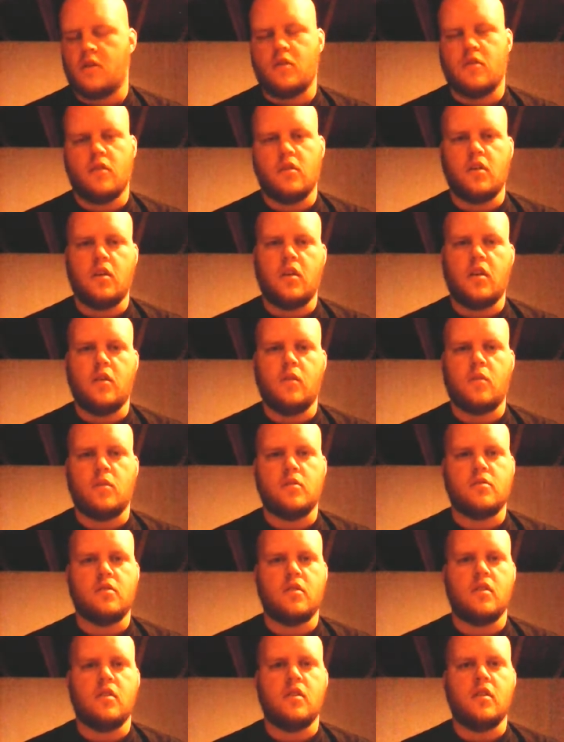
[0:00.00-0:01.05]
generally
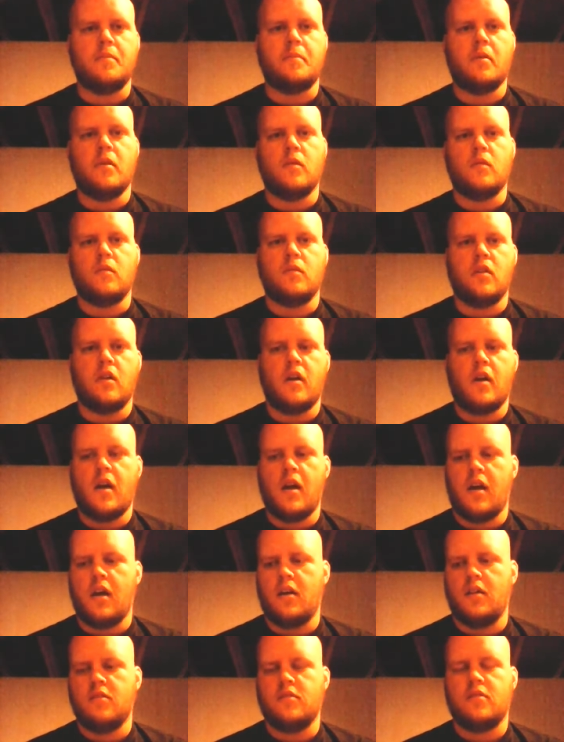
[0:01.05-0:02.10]
horizontally
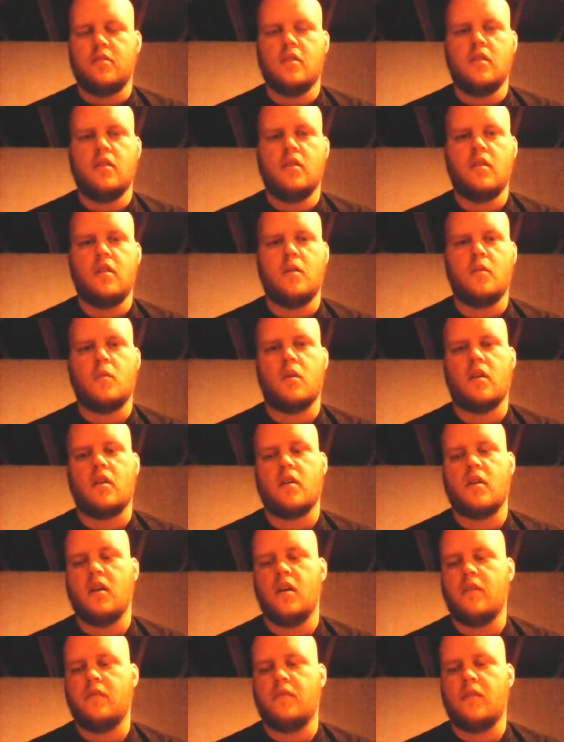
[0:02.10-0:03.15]
polarized. They
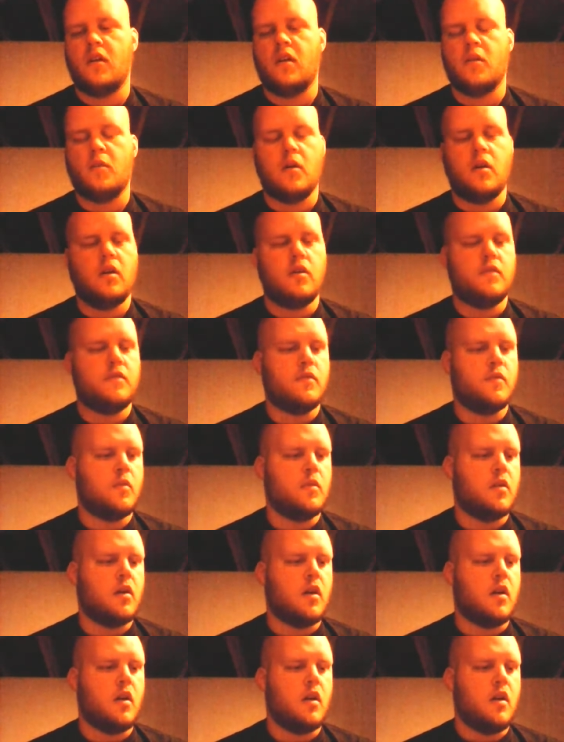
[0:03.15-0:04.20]
work uh, very well
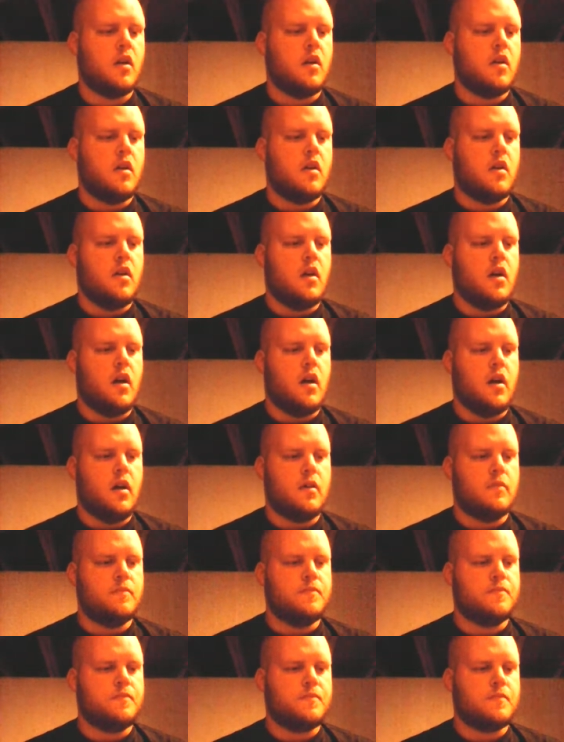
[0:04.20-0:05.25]
for
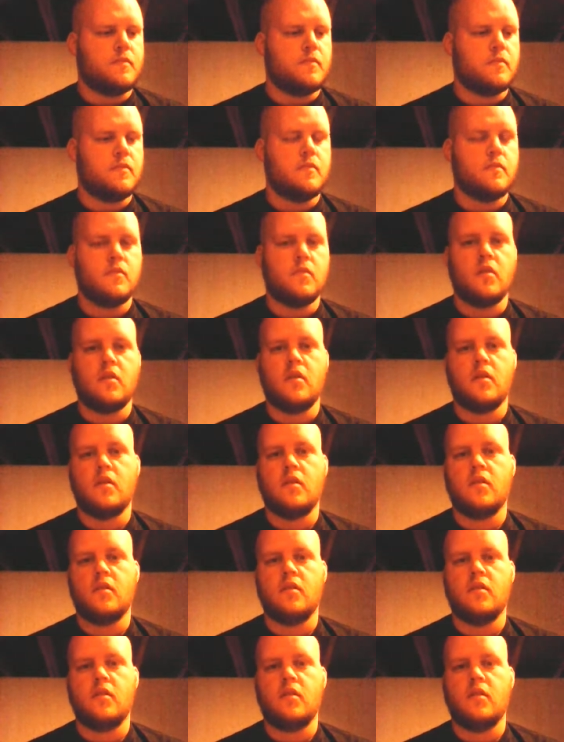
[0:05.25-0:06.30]
um,
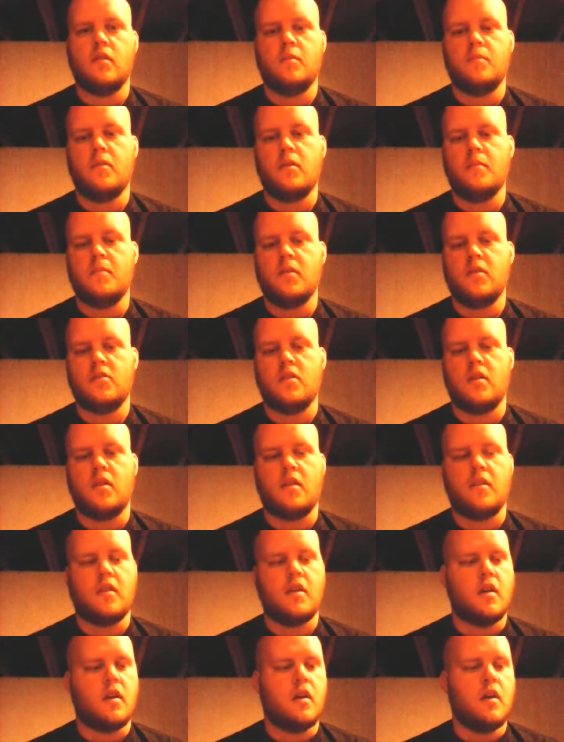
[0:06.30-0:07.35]
pretty much
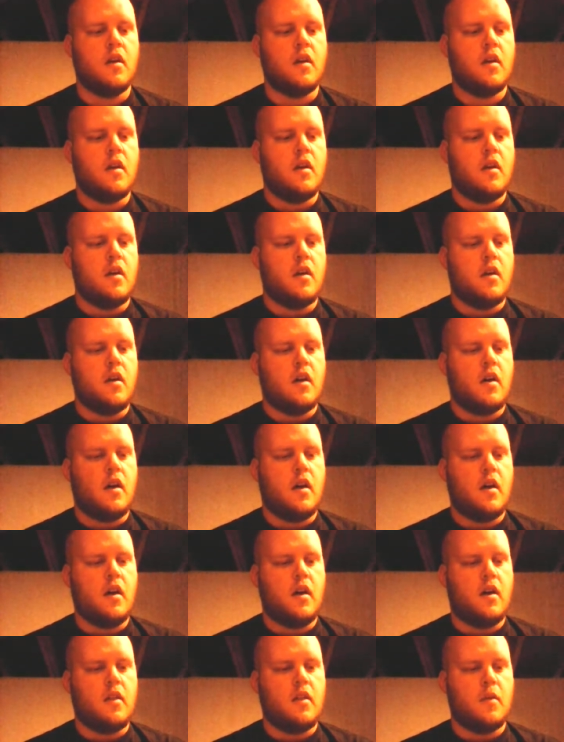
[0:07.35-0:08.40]
anything.
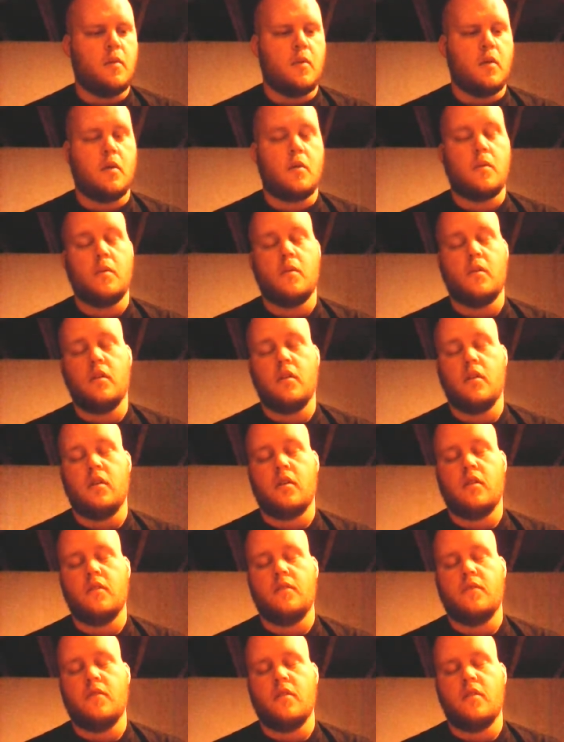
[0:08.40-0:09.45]
Uh, they work
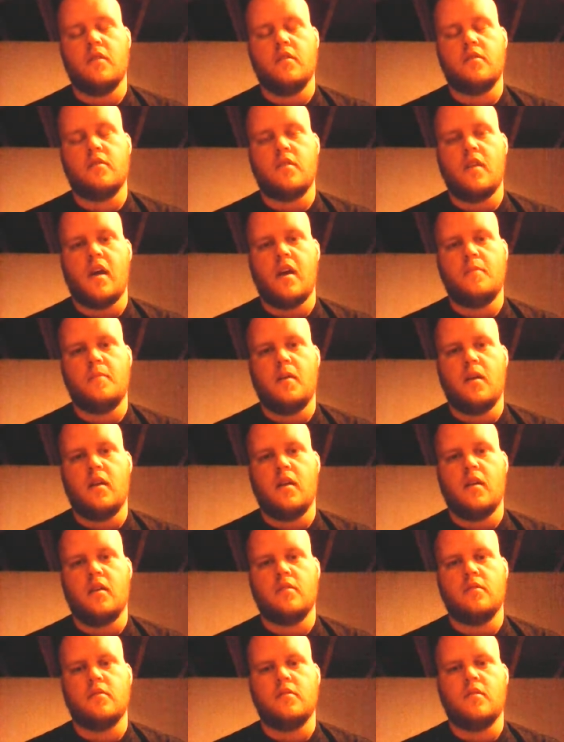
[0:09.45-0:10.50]
really good for the
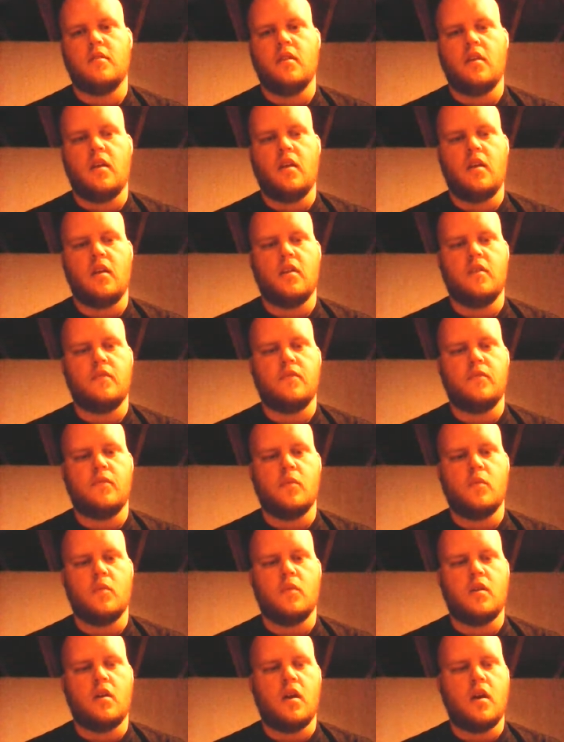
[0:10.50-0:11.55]
sidebands and
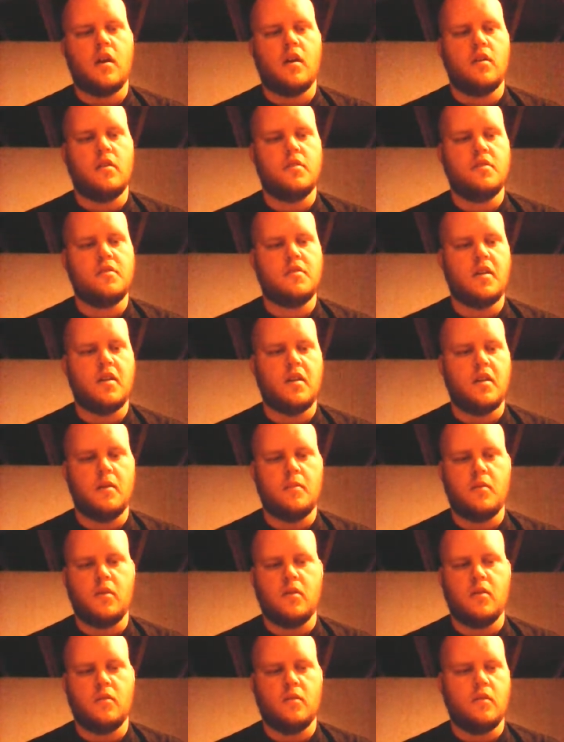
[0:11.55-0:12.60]
for uh,
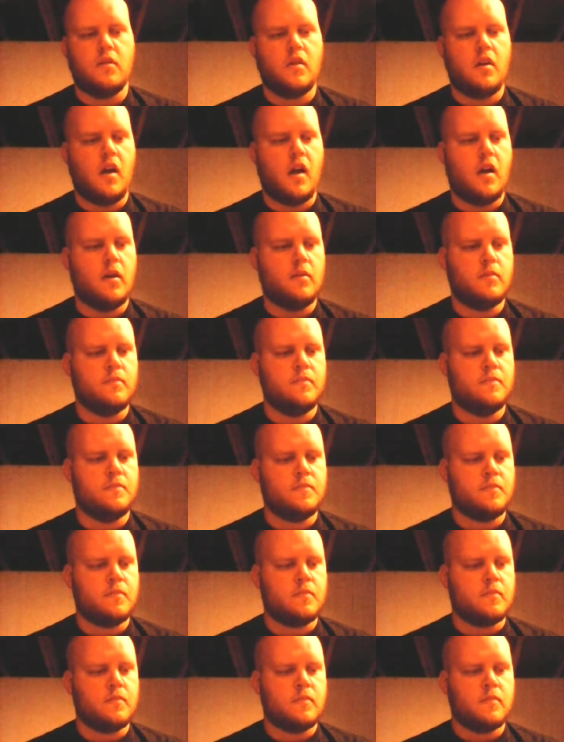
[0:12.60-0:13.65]
CW. Um,
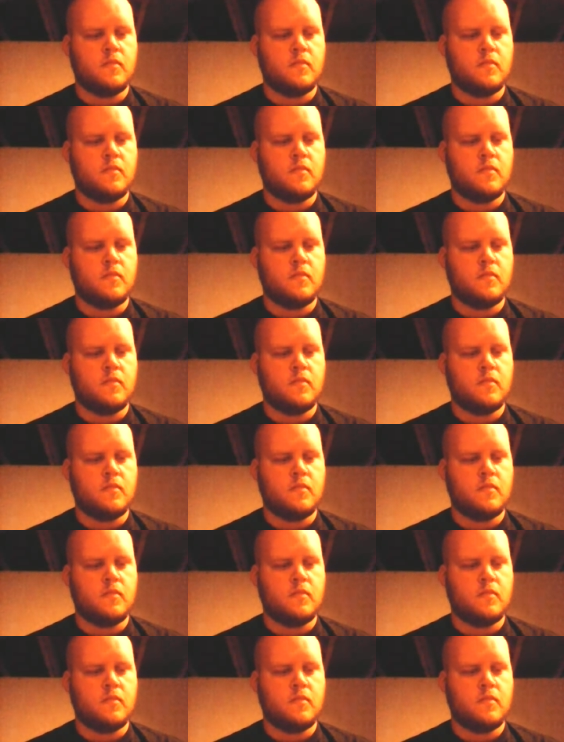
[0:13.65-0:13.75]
